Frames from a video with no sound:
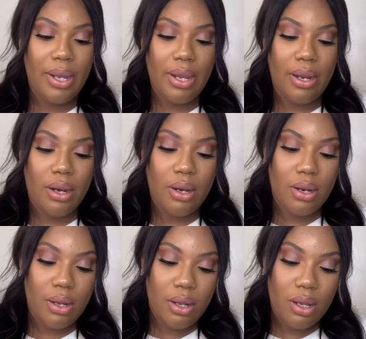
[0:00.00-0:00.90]
in
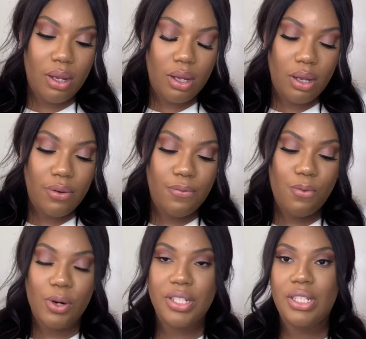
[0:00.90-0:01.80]

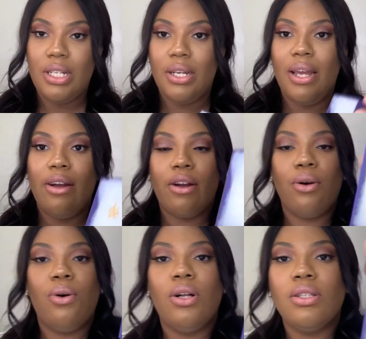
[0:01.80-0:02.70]
14 karat
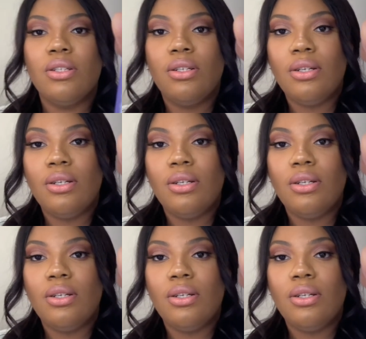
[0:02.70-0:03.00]
gold.